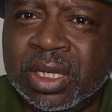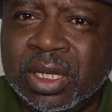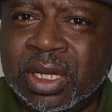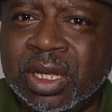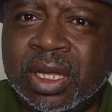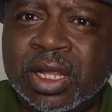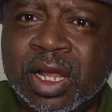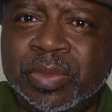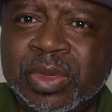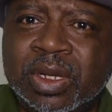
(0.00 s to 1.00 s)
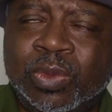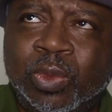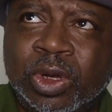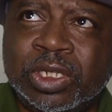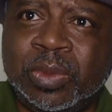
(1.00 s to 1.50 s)
A lot of
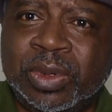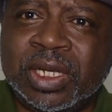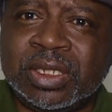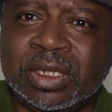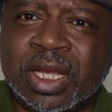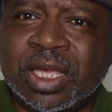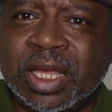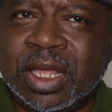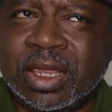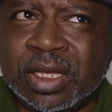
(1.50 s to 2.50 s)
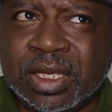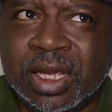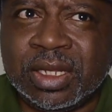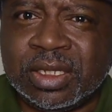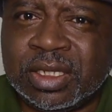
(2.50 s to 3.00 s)
Midwestern places. I think
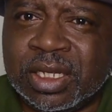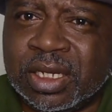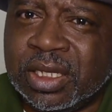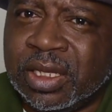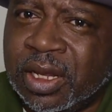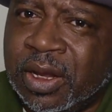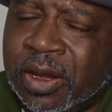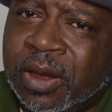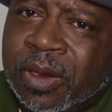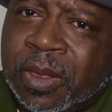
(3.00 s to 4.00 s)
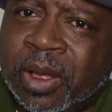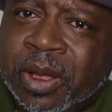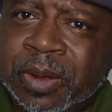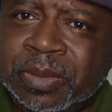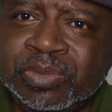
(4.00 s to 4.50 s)
Kansas City,
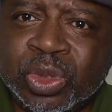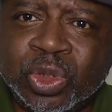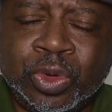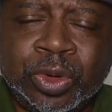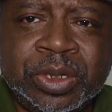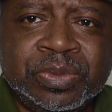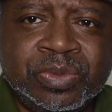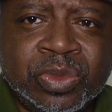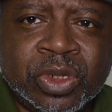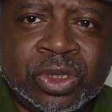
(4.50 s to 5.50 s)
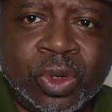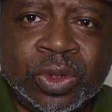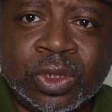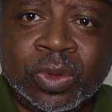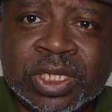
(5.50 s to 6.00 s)
Missouri. So
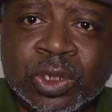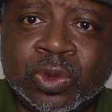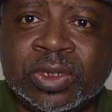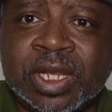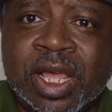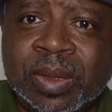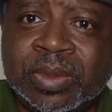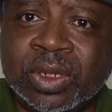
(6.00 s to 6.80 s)
it's on Central Time.